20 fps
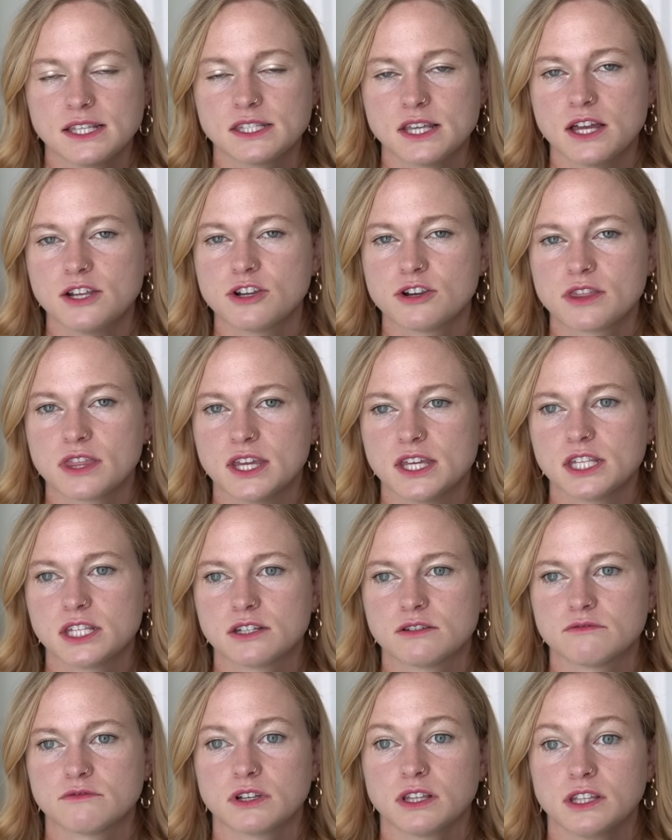under this
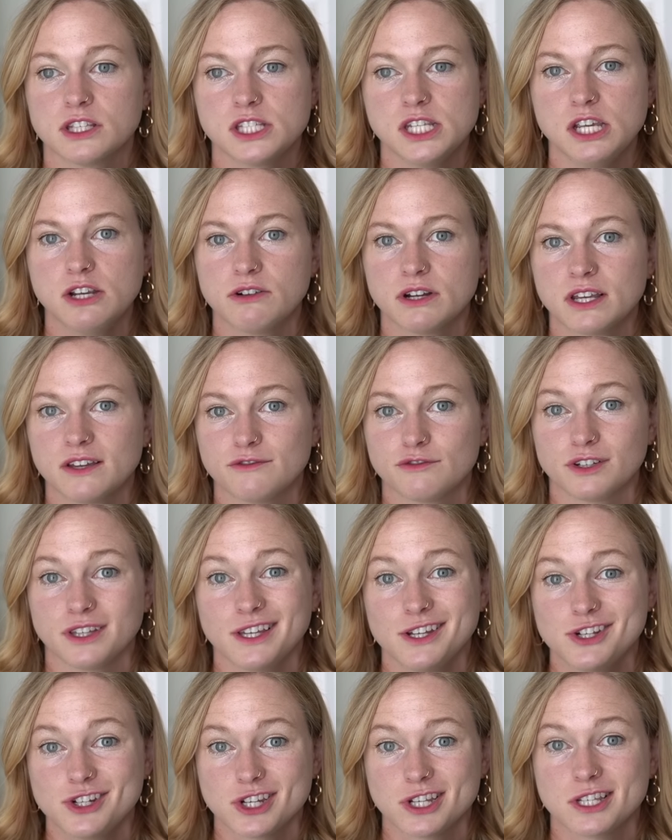re- secretive
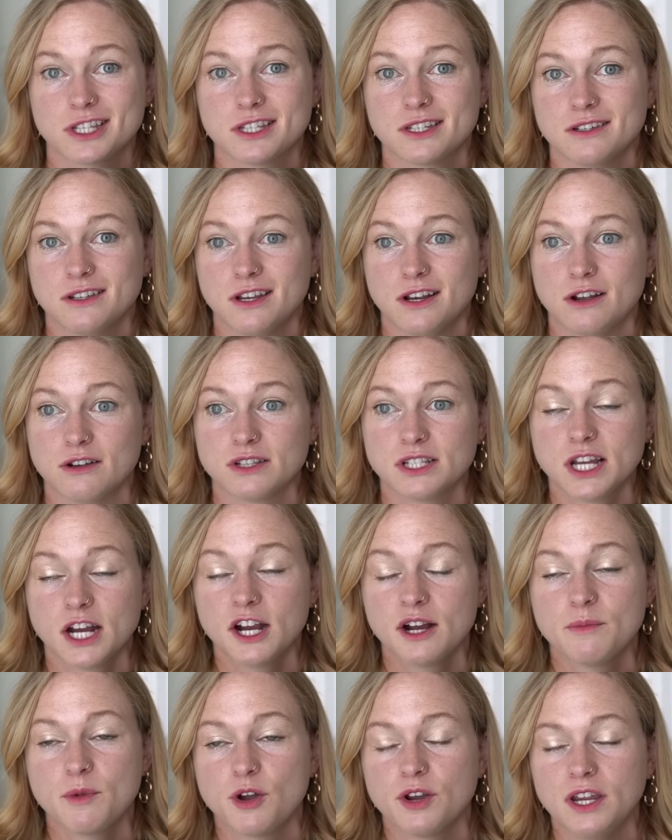religious you know
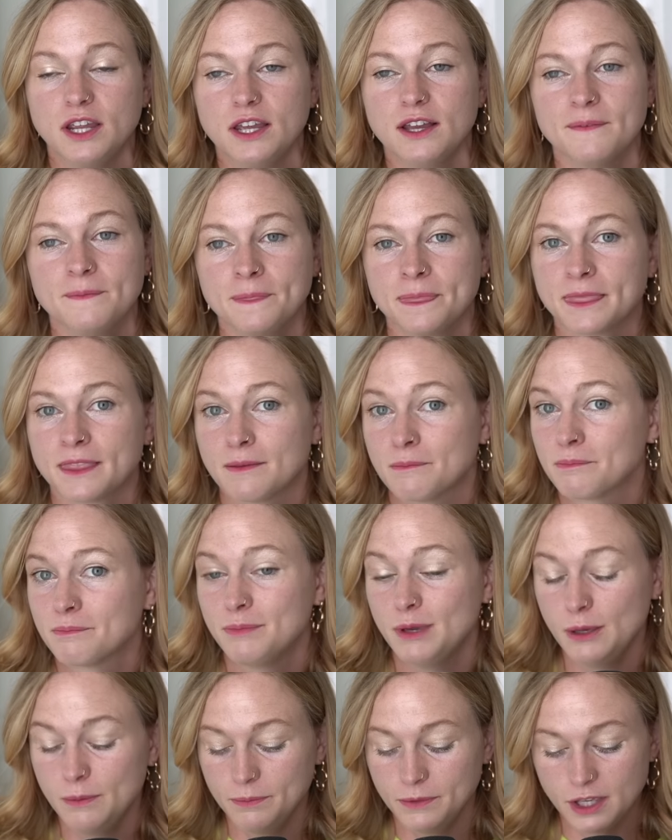ceremony
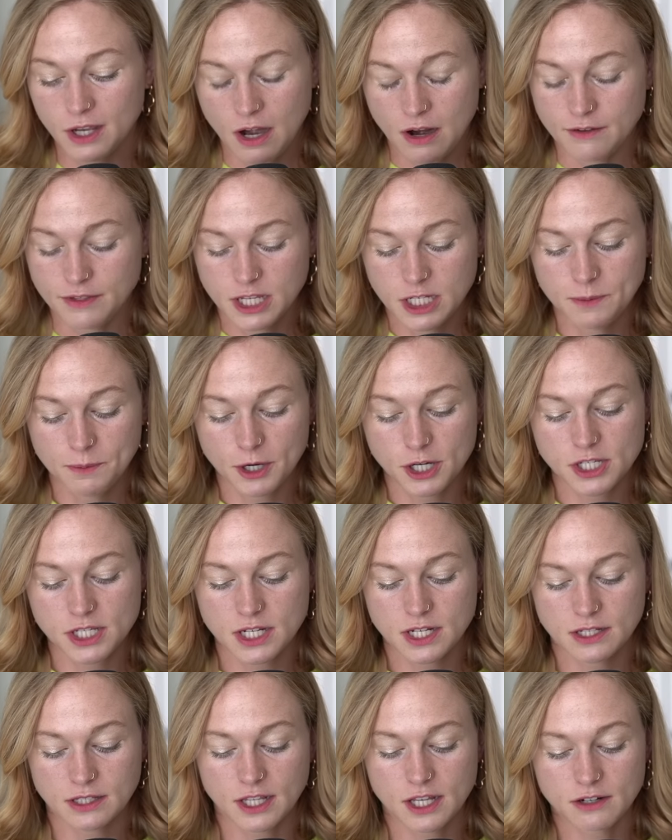you know, this
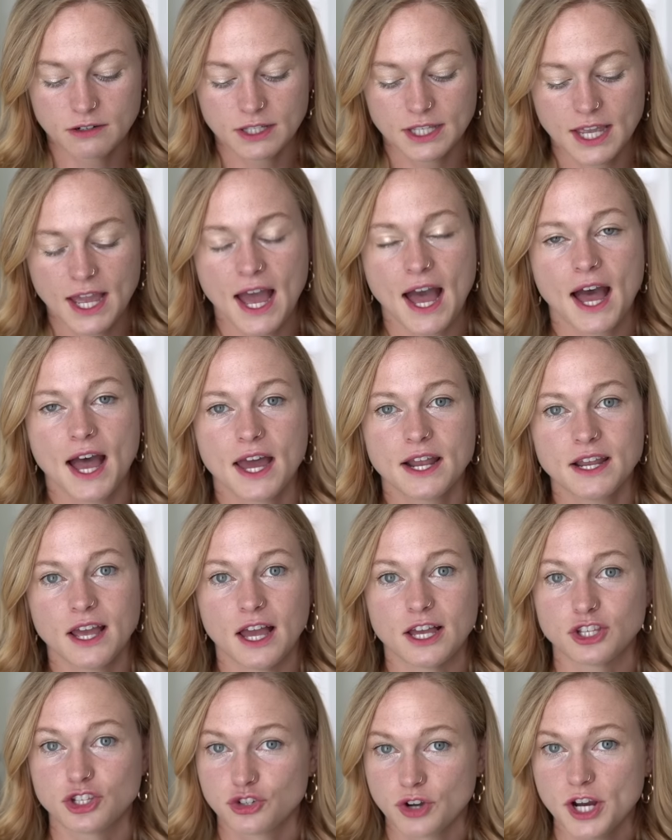person literally had
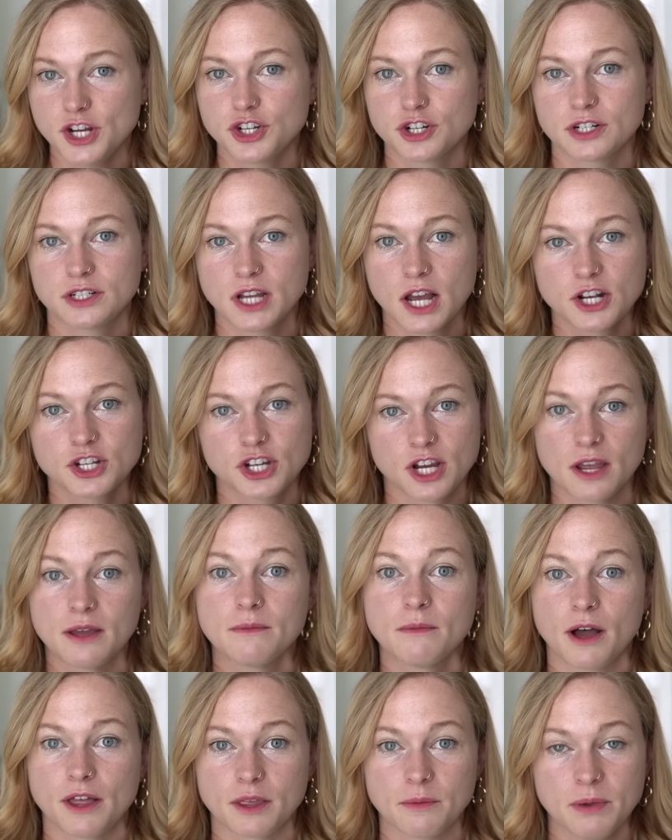a stranger touch
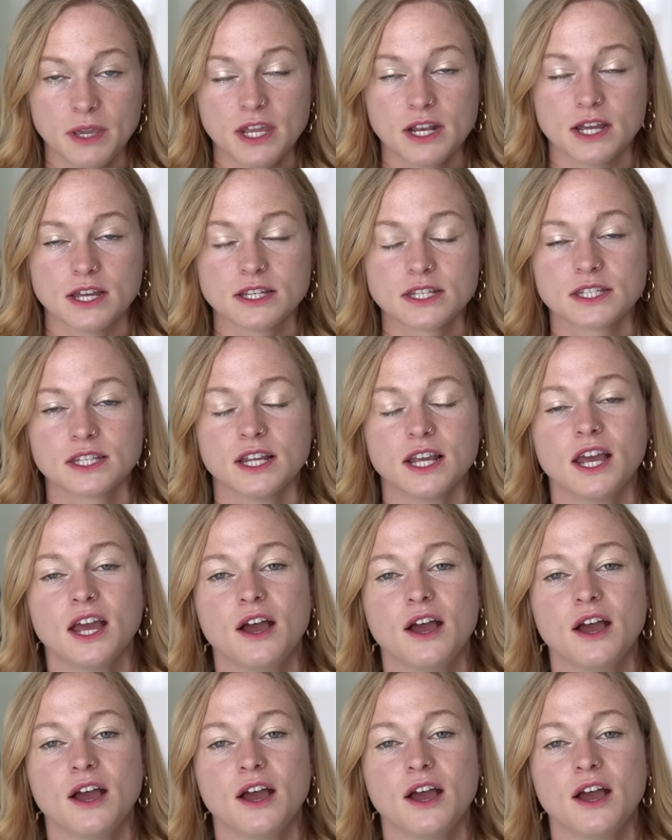him on the penis